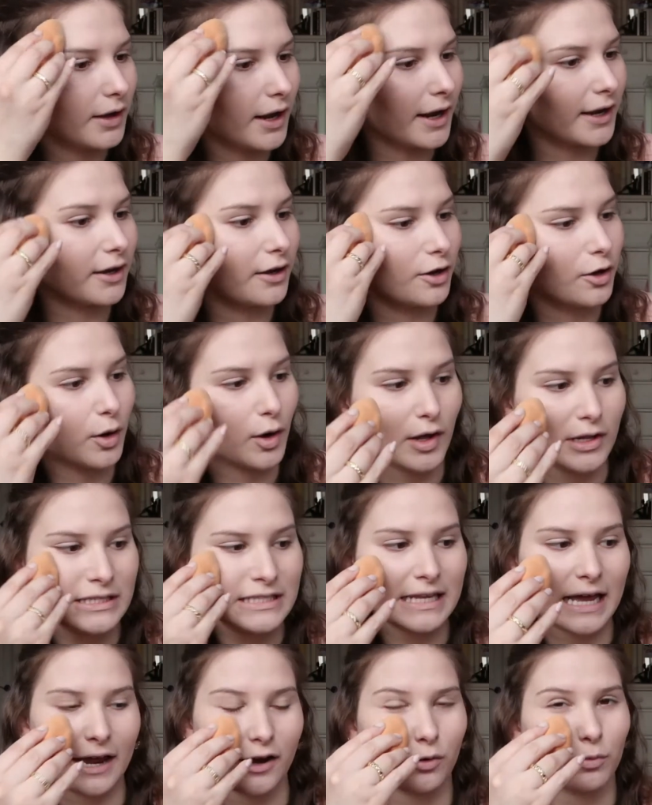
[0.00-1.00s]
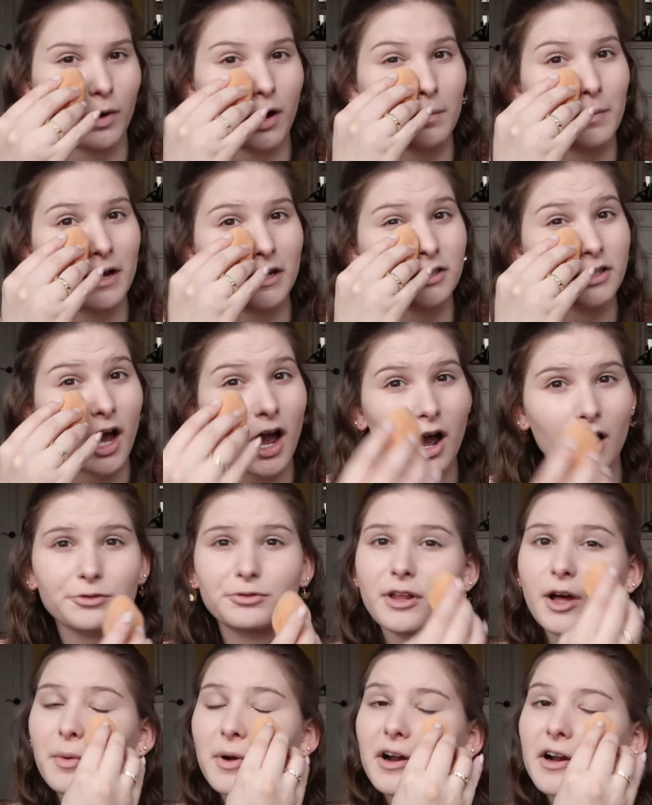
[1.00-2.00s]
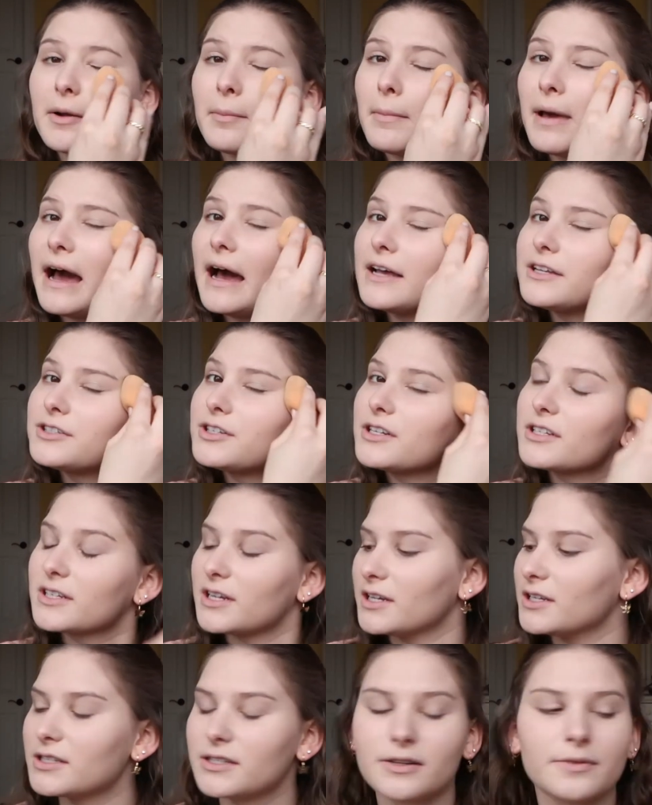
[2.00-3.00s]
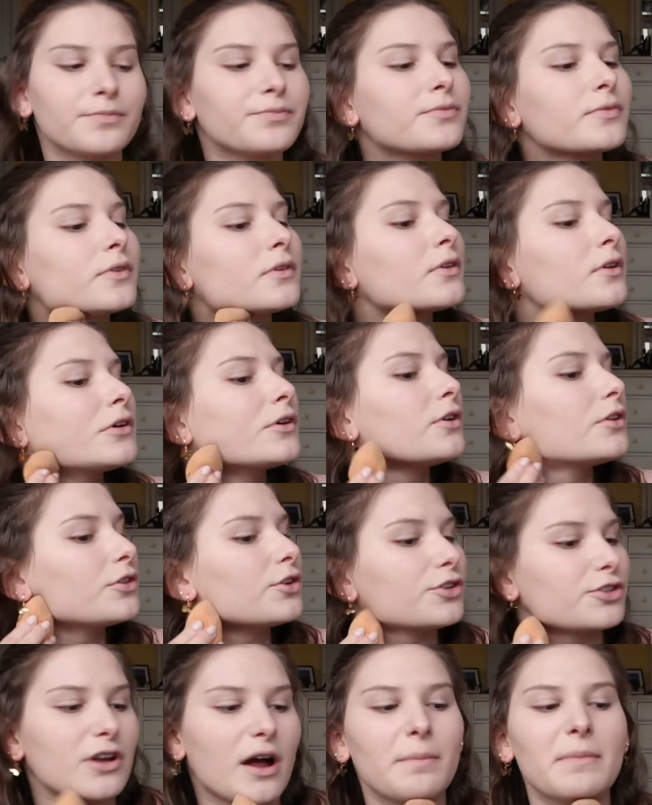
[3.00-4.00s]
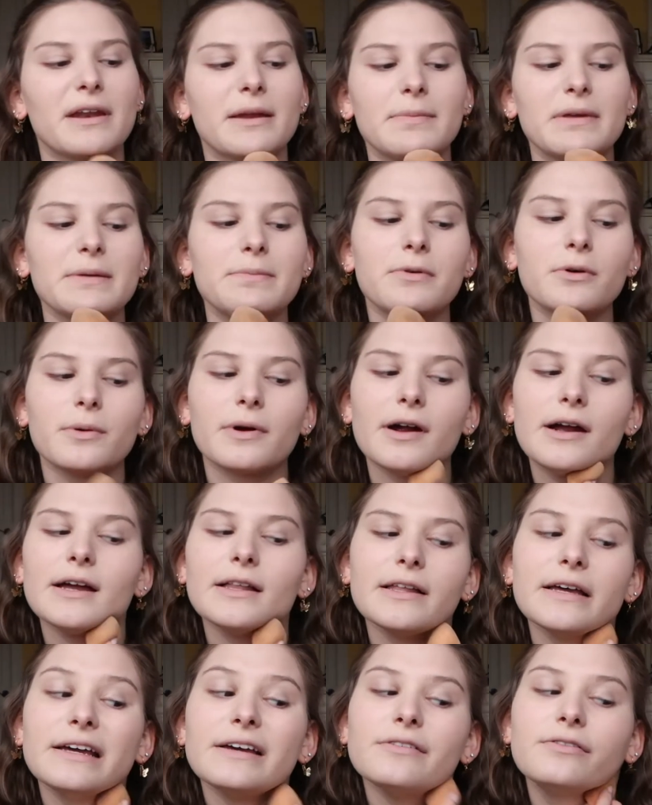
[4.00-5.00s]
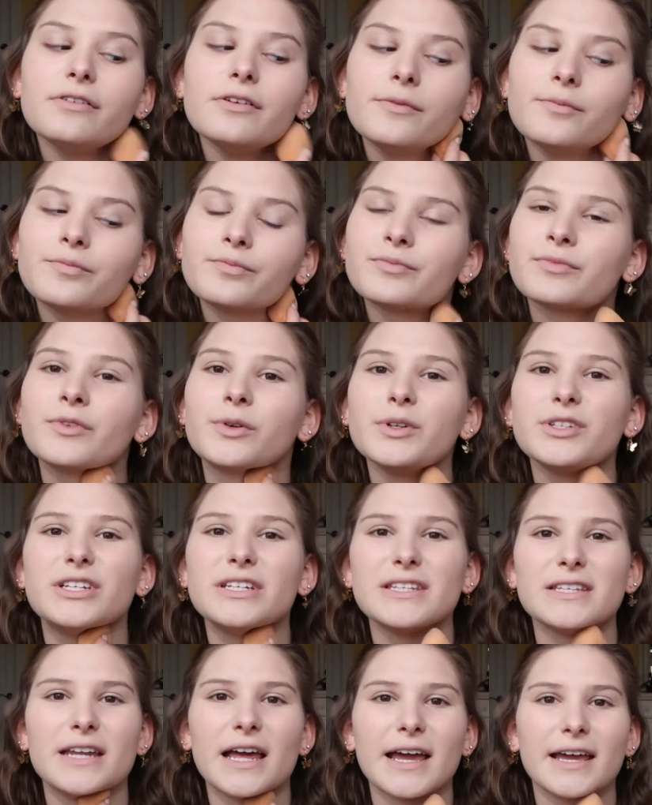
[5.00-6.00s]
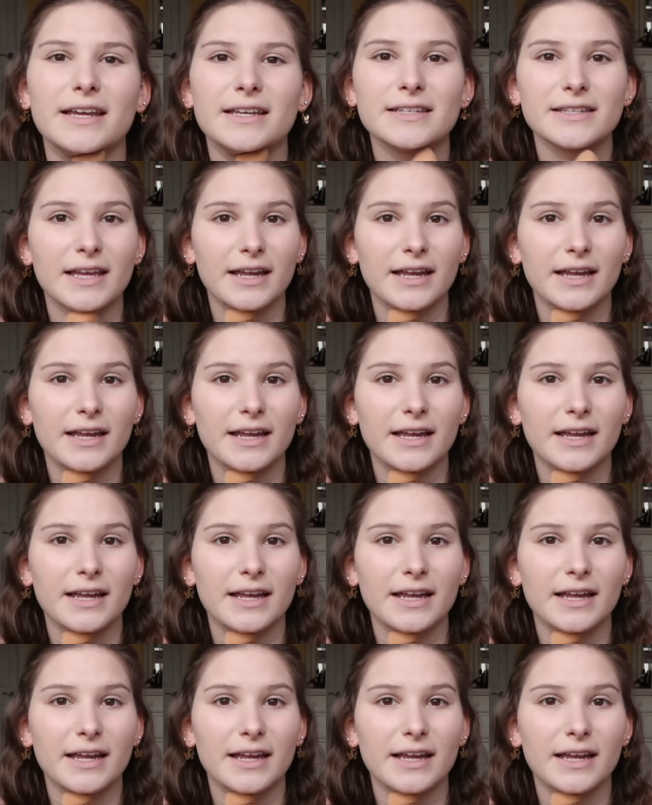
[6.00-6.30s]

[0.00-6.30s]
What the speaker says: I can go outside and walk my dogs without wearing a mask just because there's not many people where I live, which is nice.